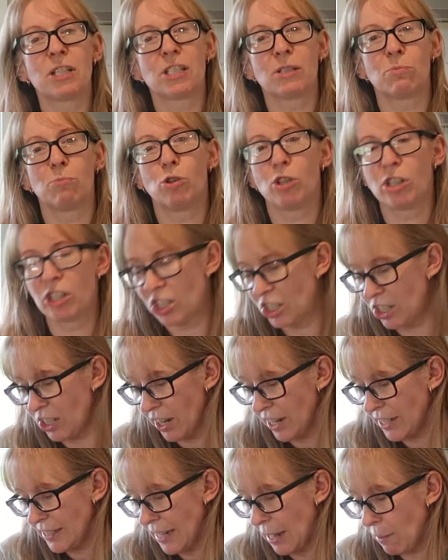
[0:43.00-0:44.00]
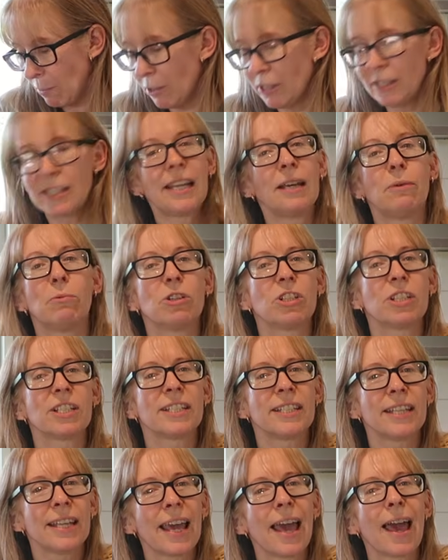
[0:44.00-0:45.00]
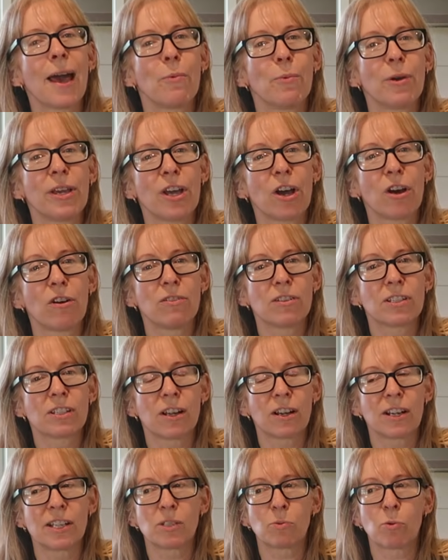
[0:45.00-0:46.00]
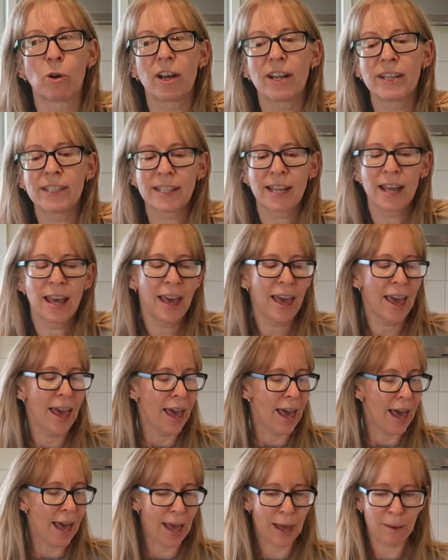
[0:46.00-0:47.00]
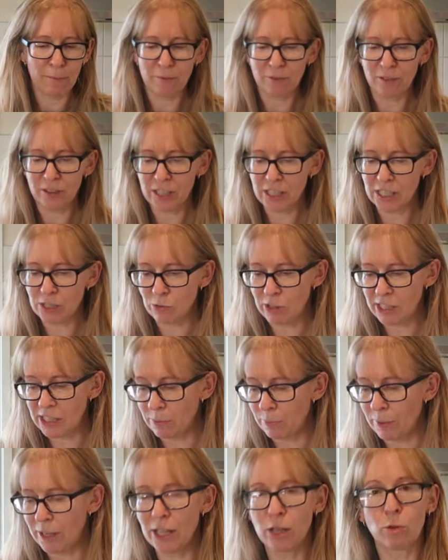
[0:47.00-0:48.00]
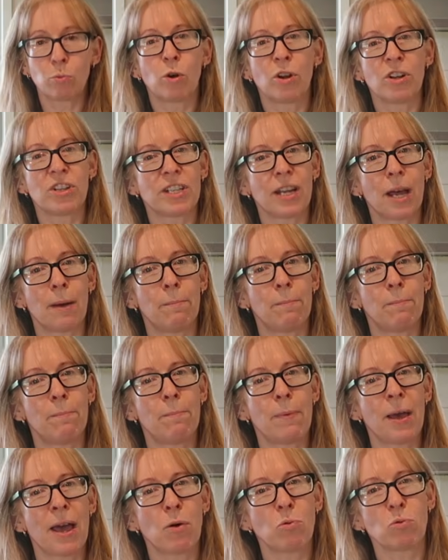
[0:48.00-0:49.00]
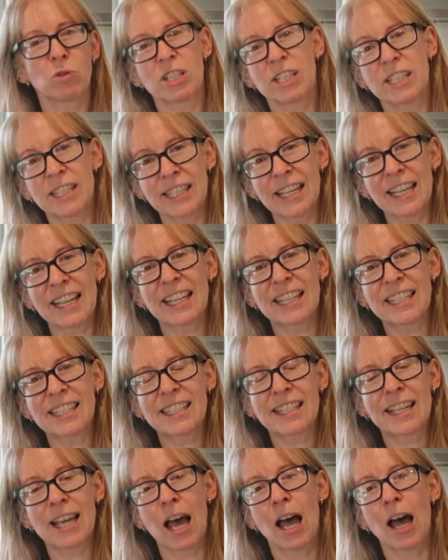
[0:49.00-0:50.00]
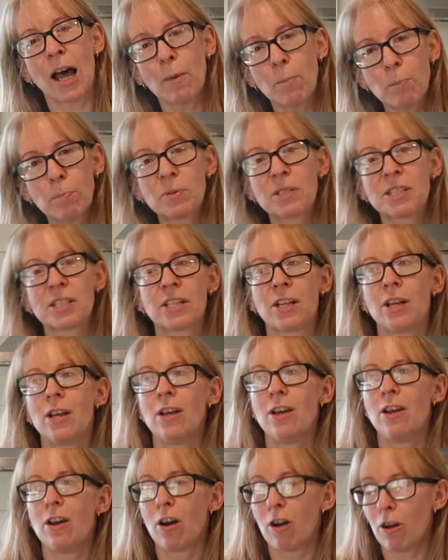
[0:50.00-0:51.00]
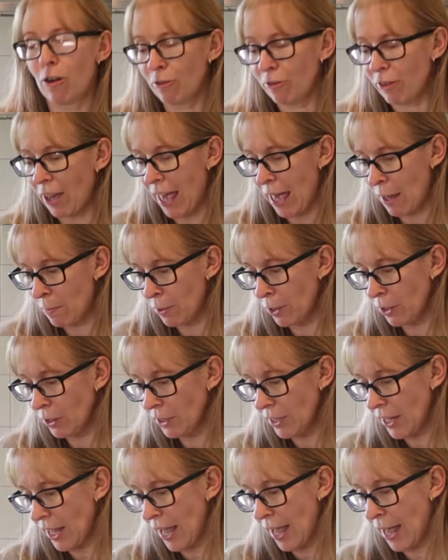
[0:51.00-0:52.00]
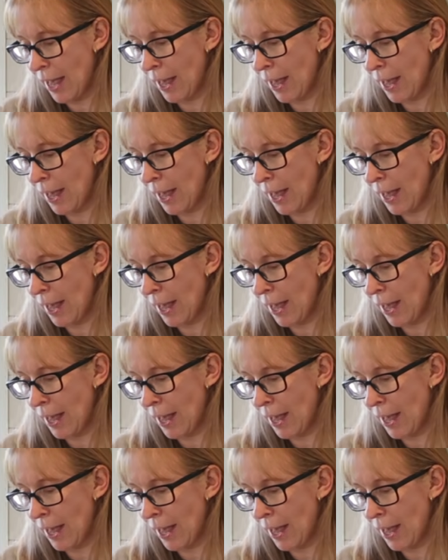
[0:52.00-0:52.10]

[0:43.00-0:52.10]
to smallish size apples here. We'll just see how we go size-wise. For this recipe, you'll want about 6 cups of apple.